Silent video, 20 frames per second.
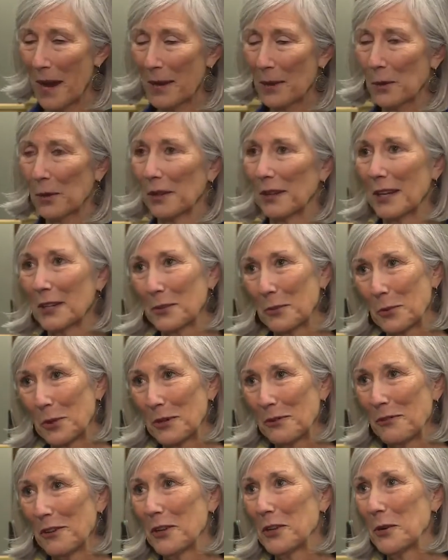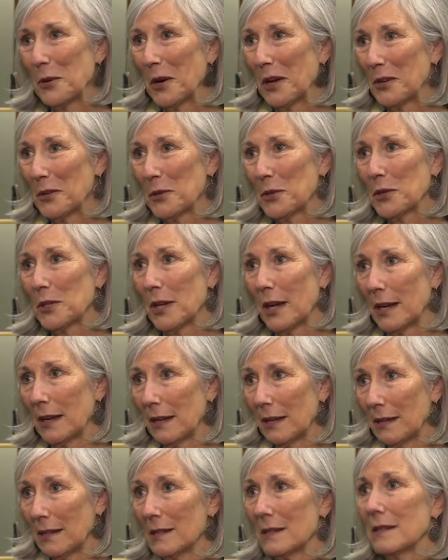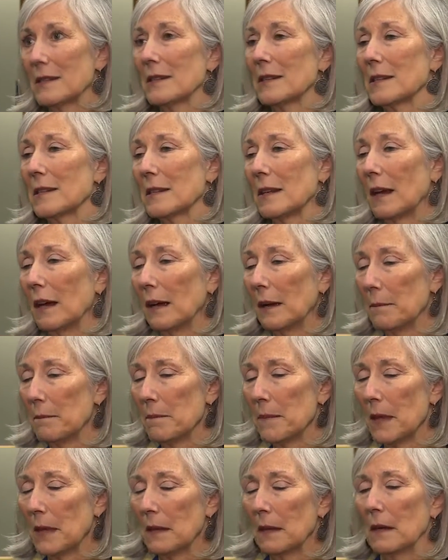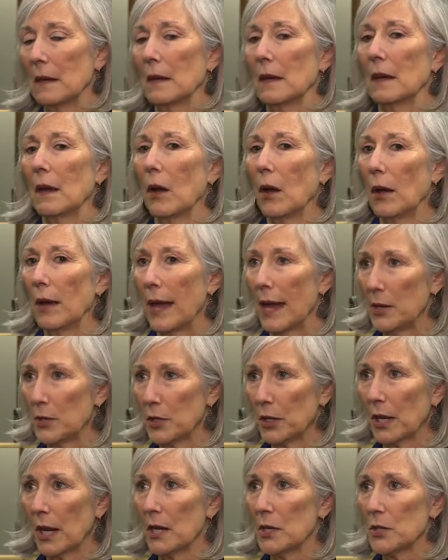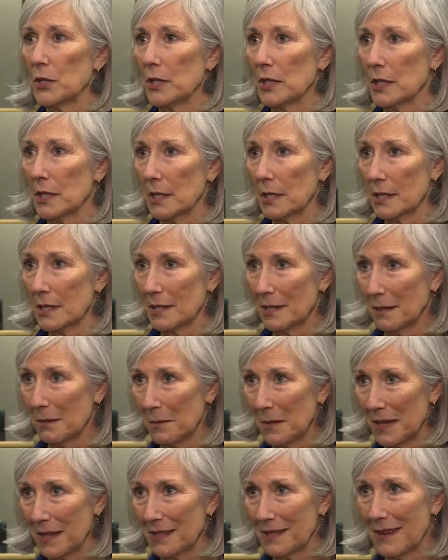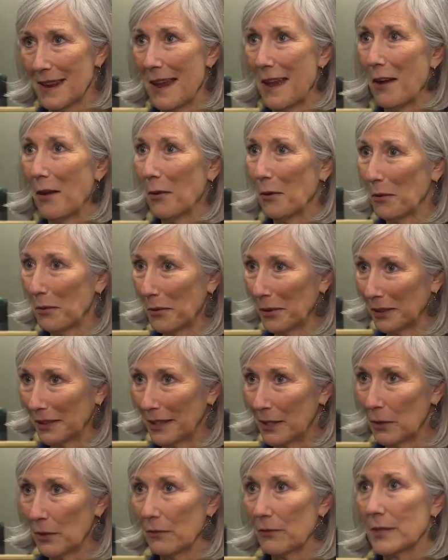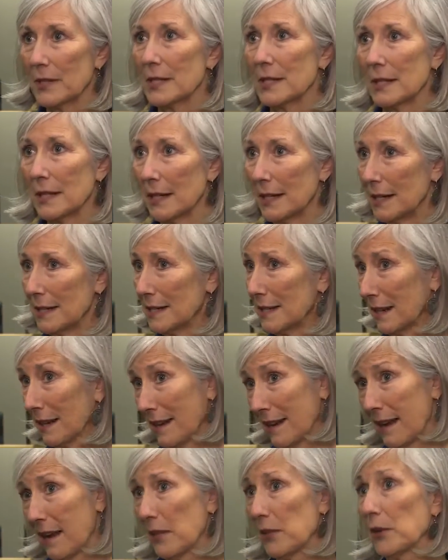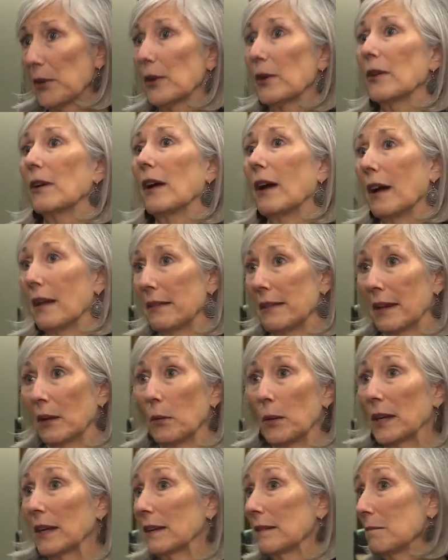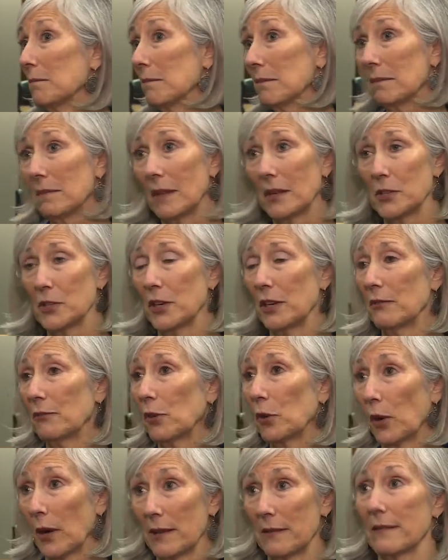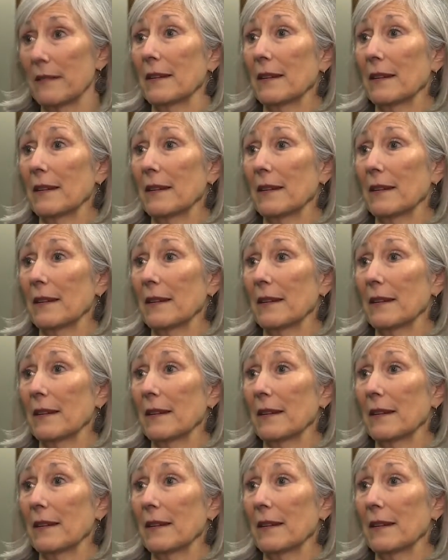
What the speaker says: Mayor-elect Woodfin, who understands this education system, is now the leader of the city. Together, I think we can achieve great